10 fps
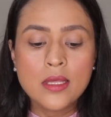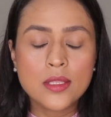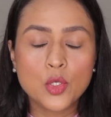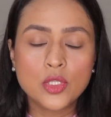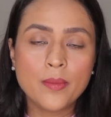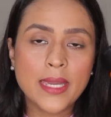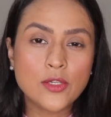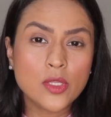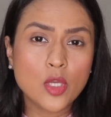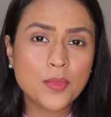So the
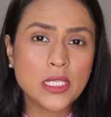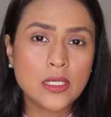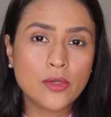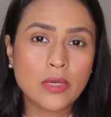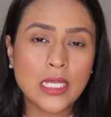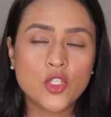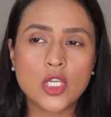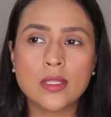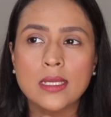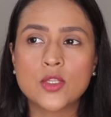Matrix Opticare range
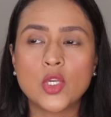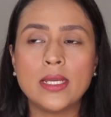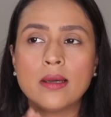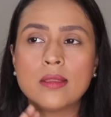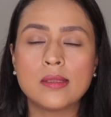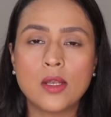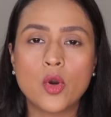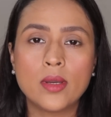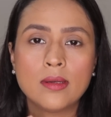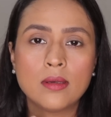is actually a
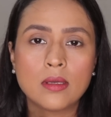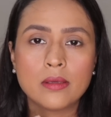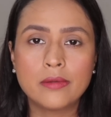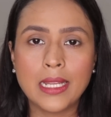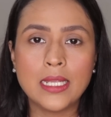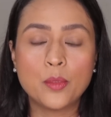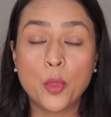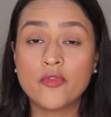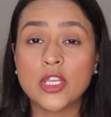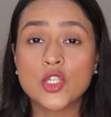salon grade
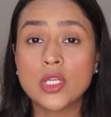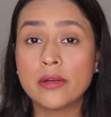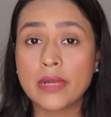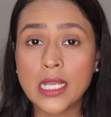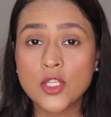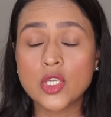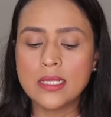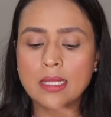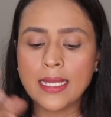professional range.